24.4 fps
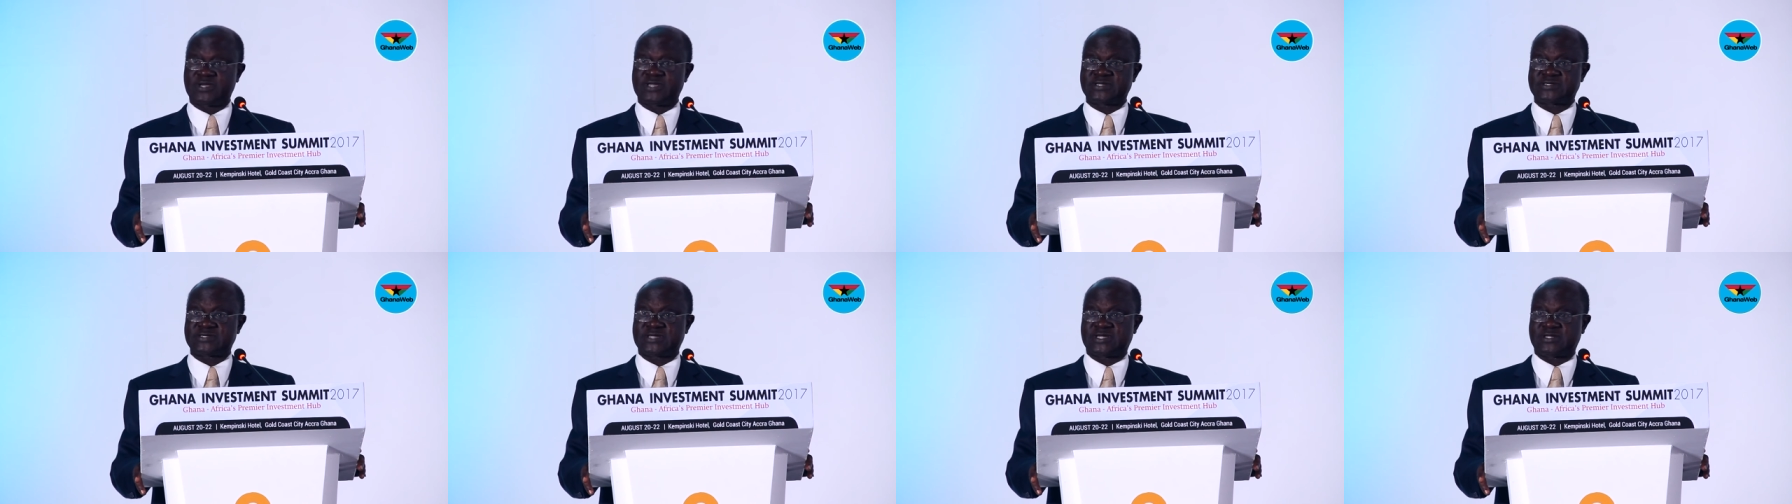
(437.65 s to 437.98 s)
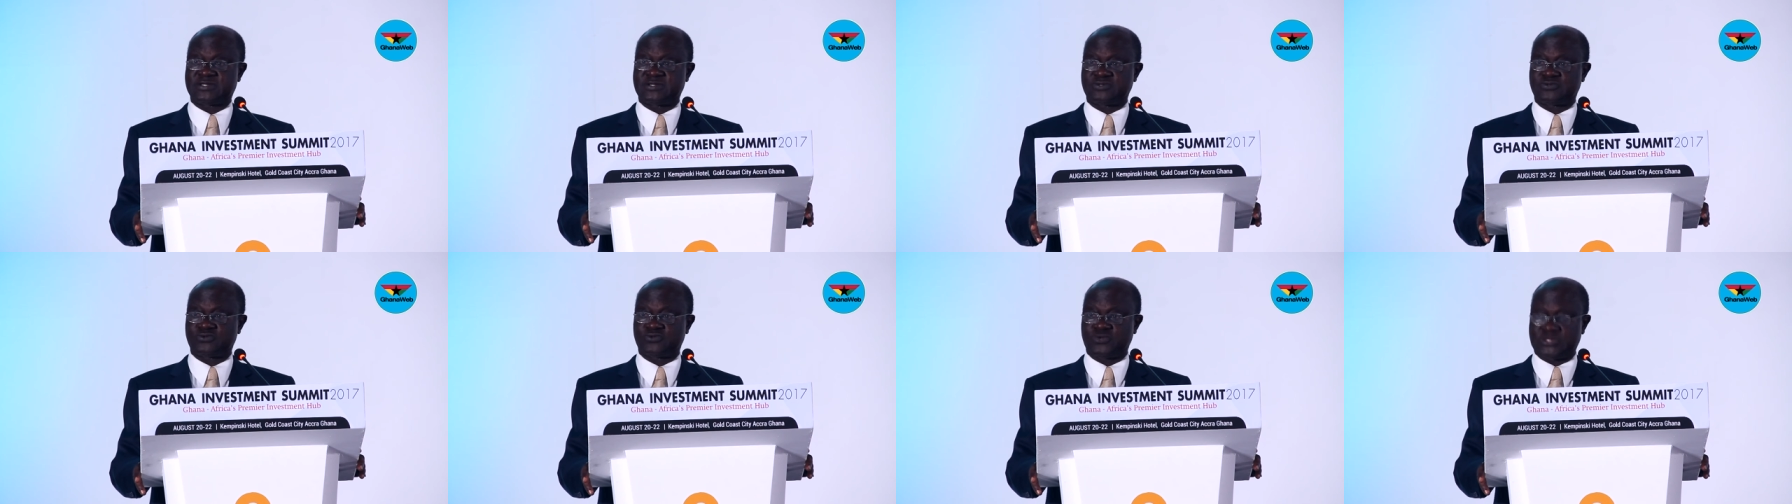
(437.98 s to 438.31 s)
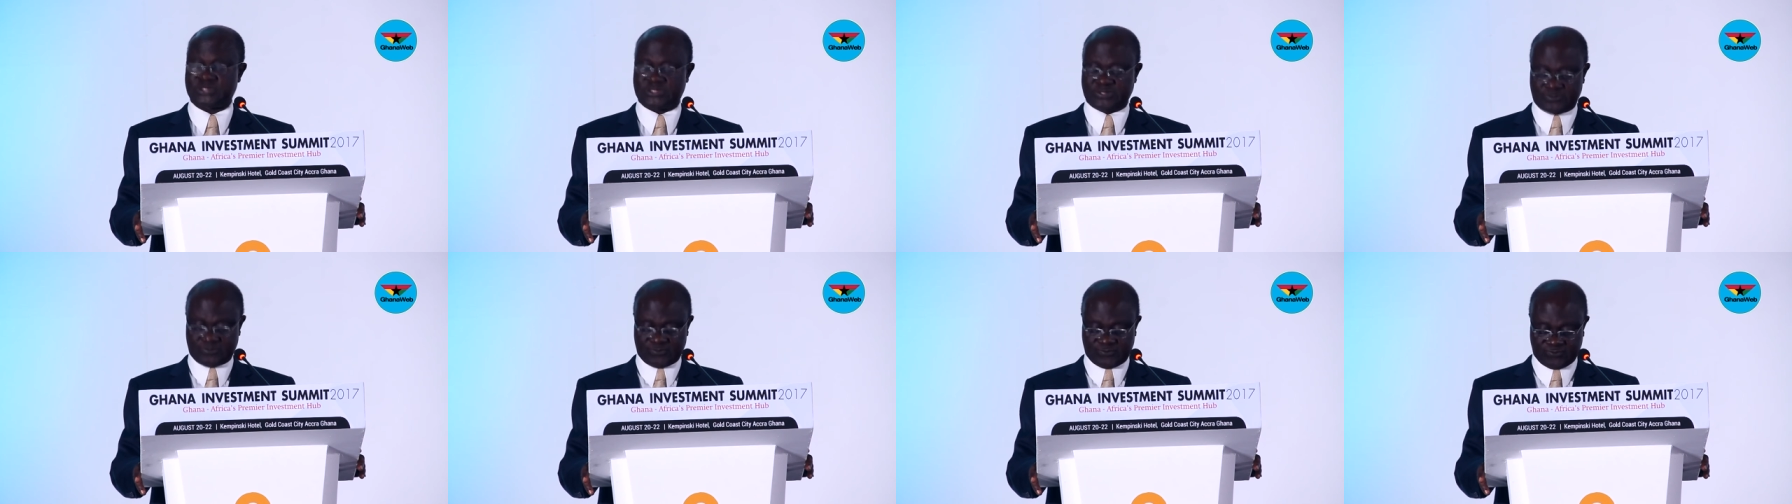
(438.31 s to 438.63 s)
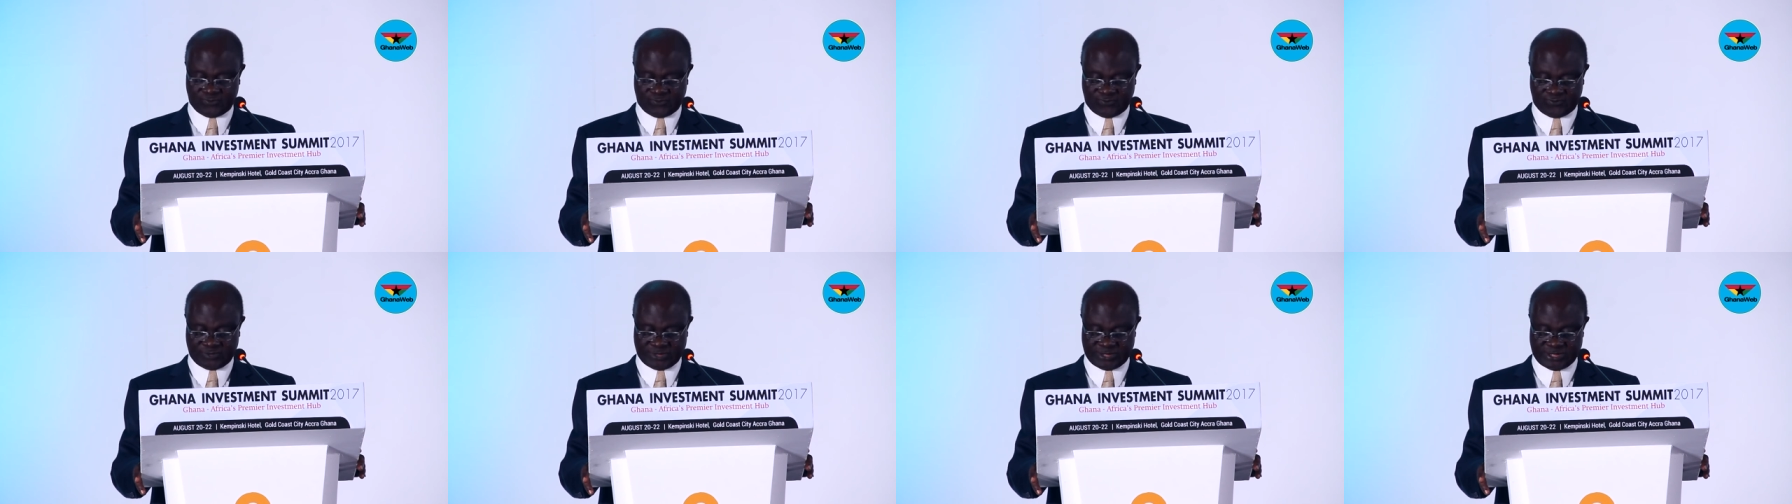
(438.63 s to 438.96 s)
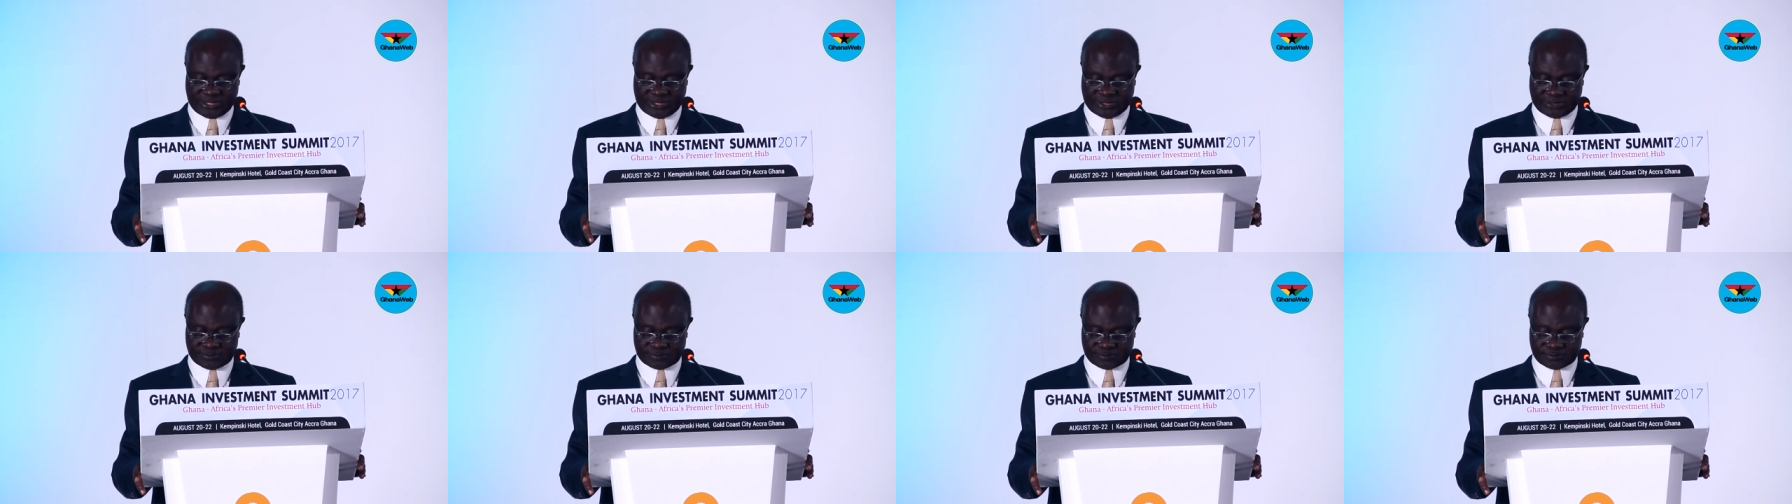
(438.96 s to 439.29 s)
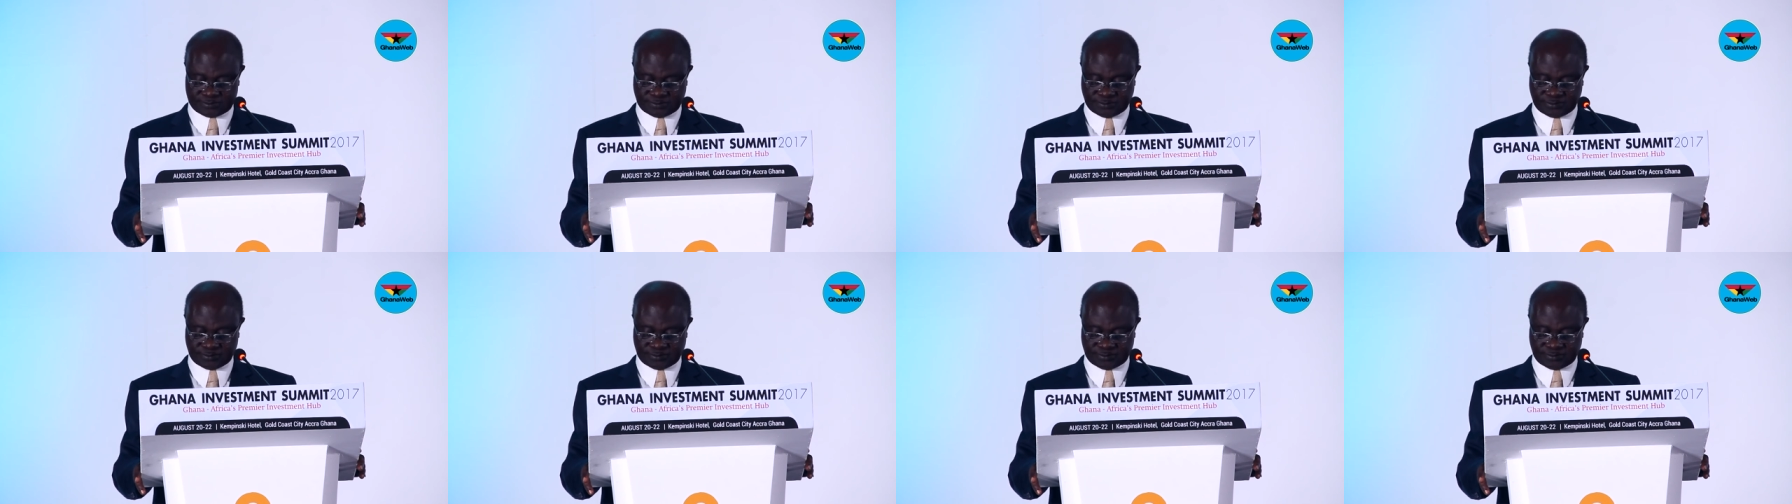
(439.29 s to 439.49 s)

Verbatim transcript: as at 2015.